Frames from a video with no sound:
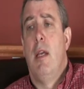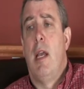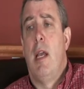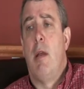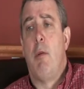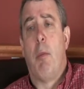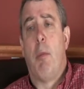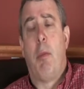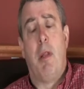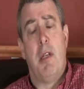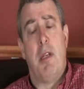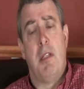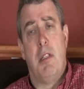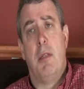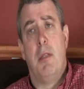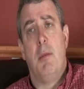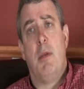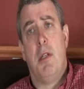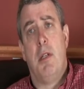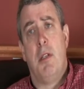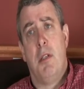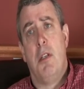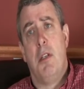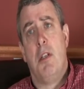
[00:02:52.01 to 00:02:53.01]
And we're placing them
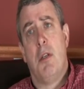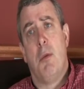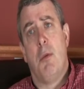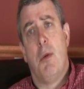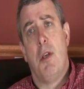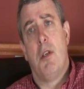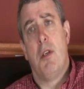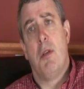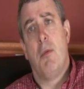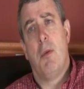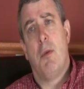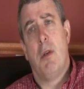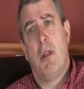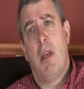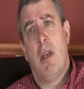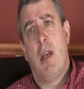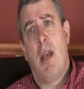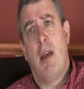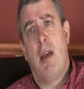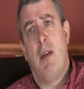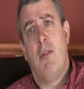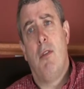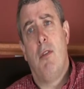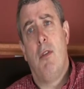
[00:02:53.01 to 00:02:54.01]
in a situation where
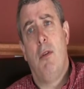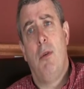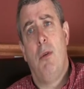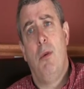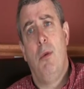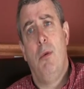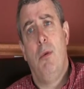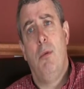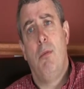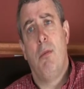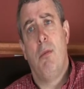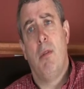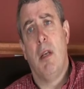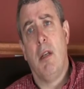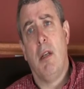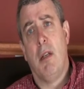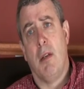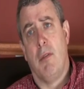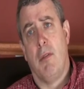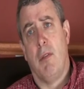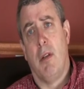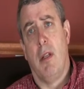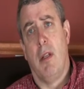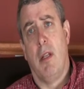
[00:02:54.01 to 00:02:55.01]
they have to think
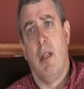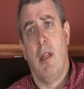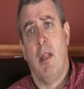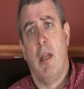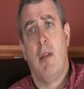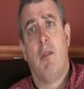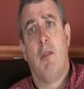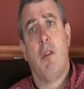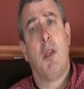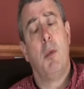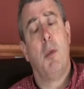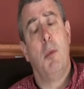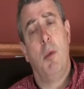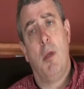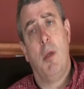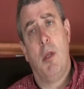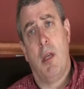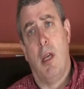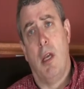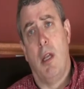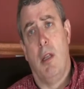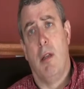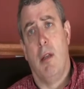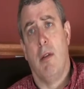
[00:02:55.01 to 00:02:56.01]
differently, they have to
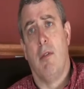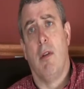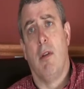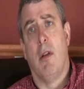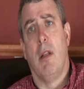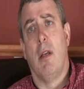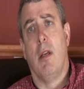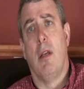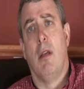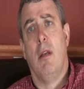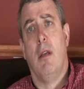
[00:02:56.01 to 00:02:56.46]
communicate differently.